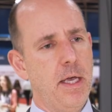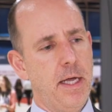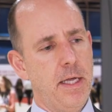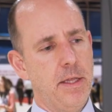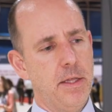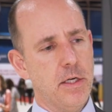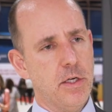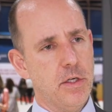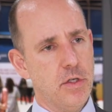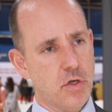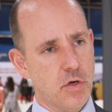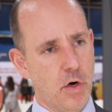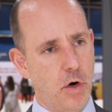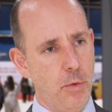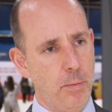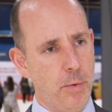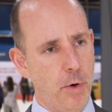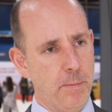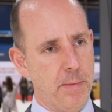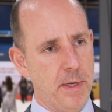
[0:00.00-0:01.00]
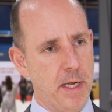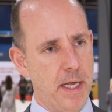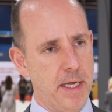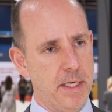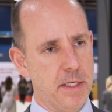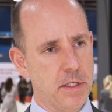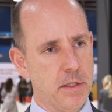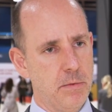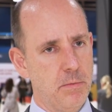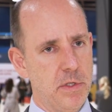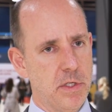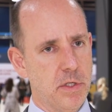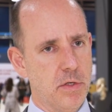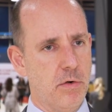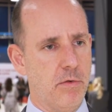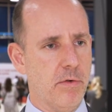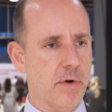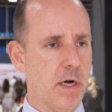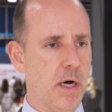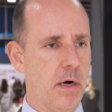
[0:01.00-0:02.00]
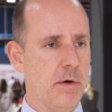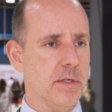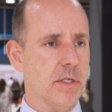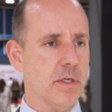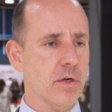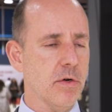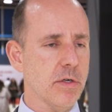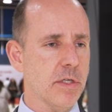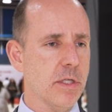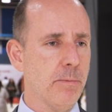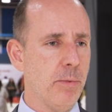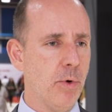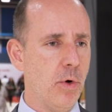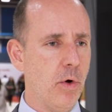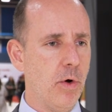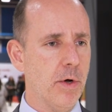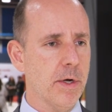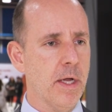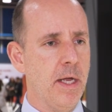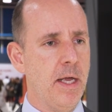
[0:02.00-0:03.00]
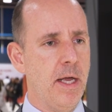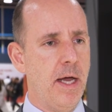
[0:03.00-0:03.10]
In the control population, we saw recurrence across the board,